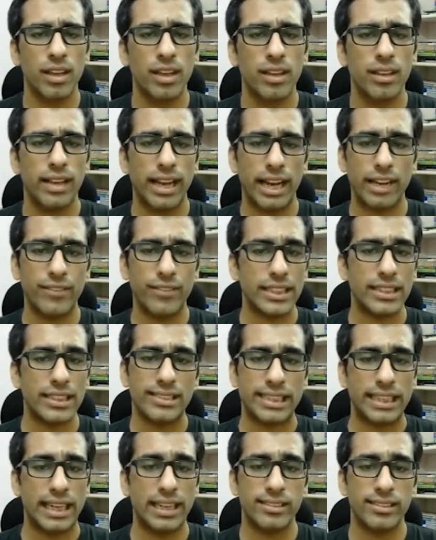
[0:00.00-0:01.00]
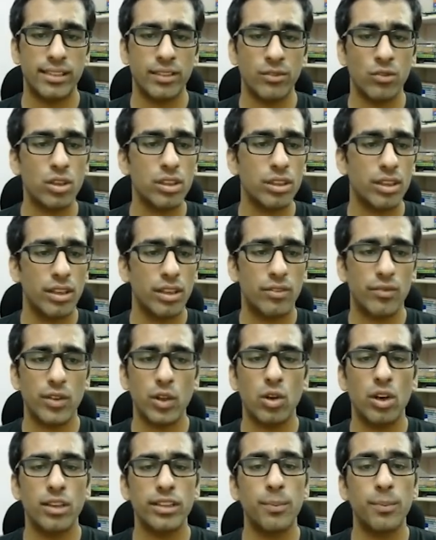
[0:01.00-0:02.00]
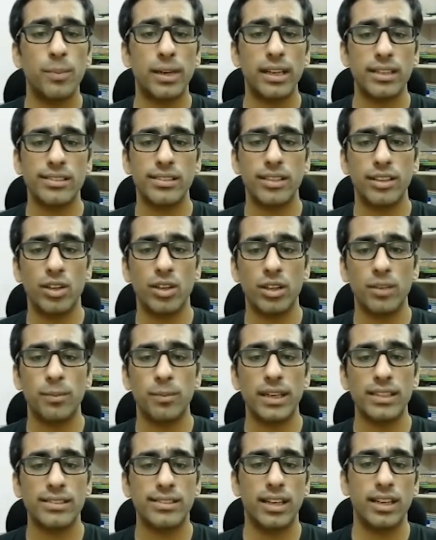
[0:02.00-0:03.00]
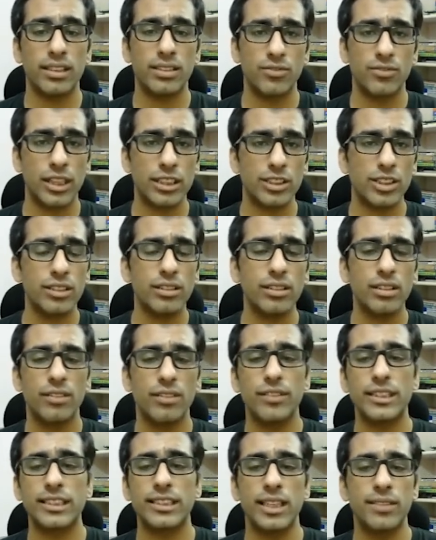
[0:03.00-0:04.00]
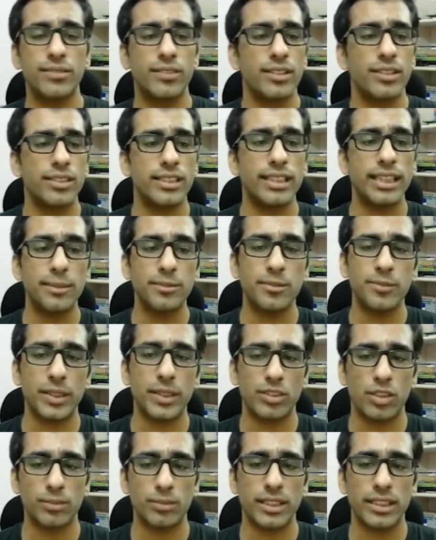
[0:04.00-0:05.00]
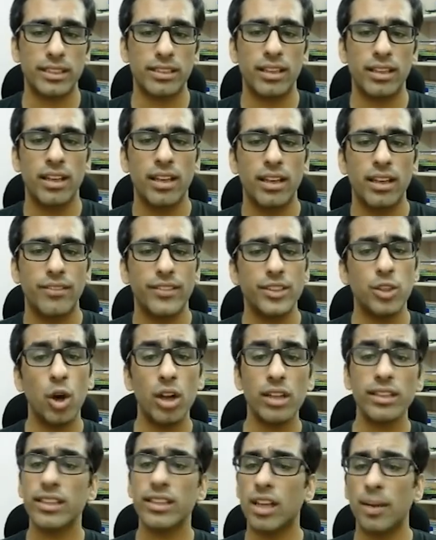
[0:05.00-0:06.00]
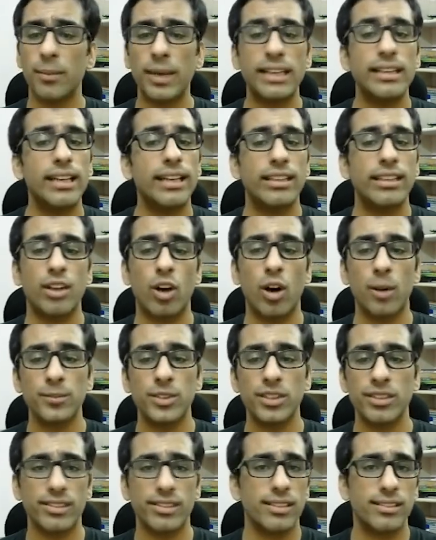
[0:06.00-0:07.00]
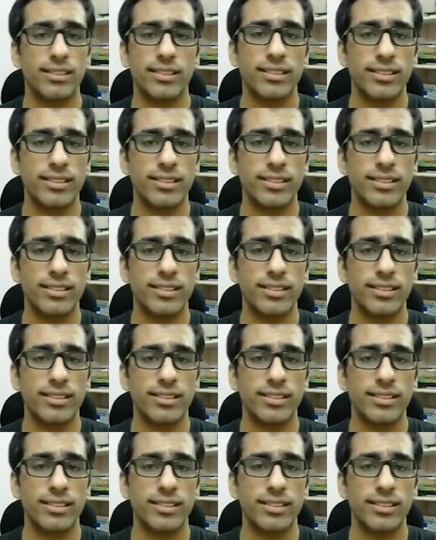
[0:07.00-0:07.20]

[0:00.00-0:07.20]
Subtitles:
And when the CLI is invoked, we call the parser.parseArgs function, which gives us a namespace object with all the command line options as its